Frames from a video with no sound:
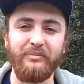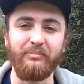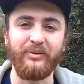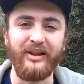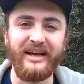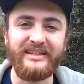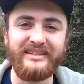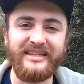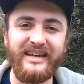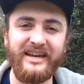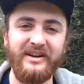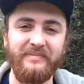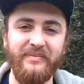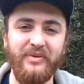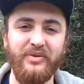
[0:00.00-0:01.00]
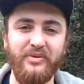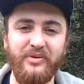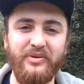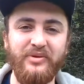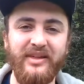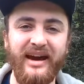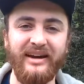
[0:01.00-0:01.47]
blessed him
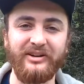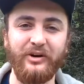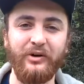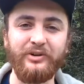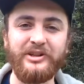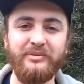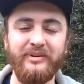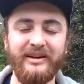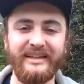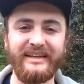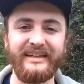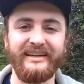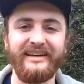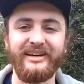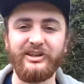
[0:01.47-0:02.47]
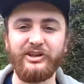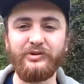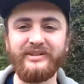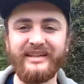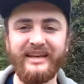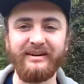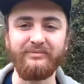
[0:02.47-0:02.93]
through that, ultimately
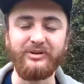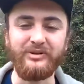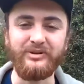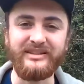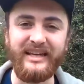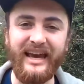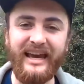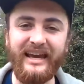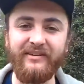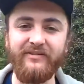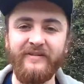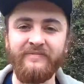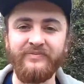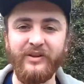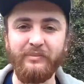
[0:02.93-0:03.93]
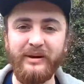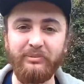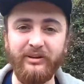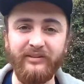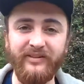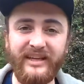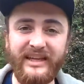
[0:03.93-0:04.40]
using him to save the
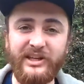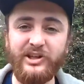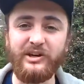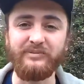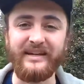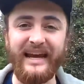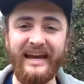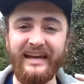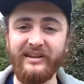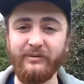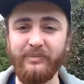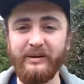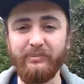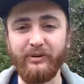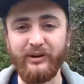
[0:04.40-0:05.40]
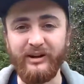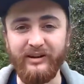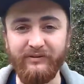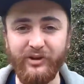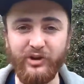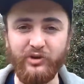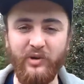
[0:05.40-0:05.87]
people of Egypt and the people
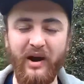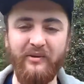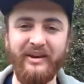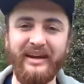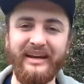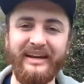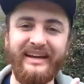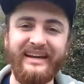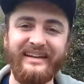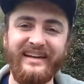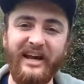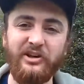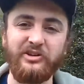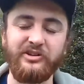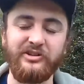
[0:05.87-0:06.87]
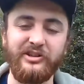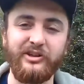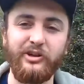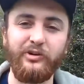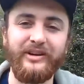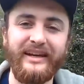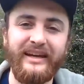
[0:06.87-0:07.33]
of the surrounding nations,
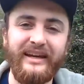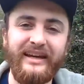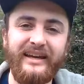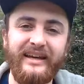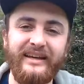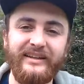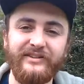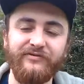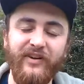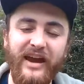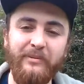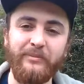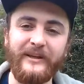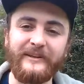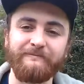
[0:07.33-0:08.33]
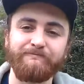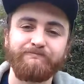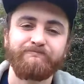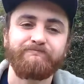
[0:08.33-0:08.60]
including his family.